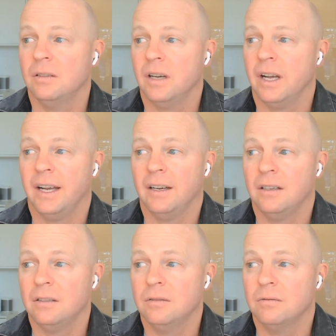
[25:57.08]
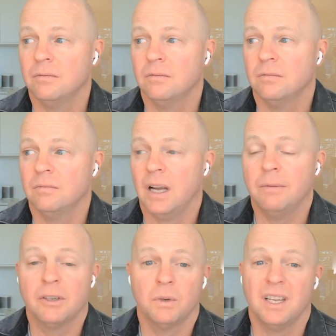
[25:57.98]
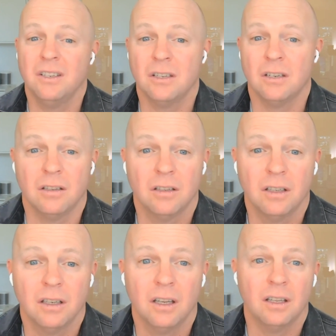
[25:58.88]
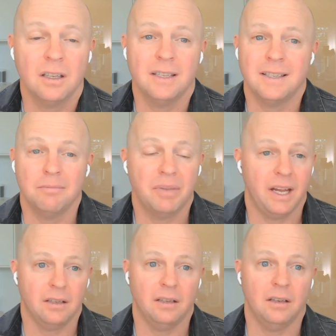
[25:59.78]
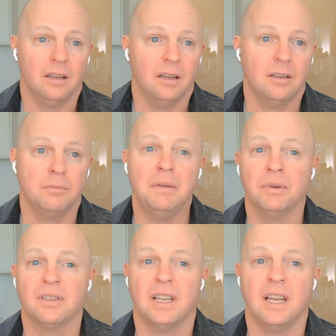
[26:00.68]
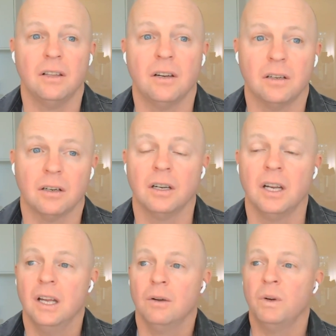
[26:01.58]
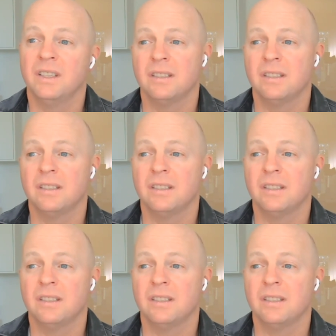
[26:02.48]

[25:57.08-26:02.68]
how much retention is impacted. Do people stay longer? What's